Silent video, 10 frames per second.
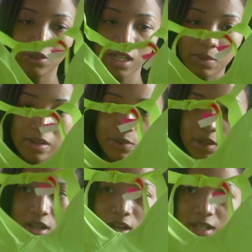green, whatever you
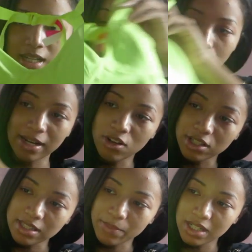want to call it. Everybody
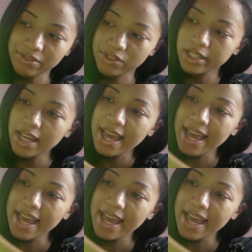calls it something different.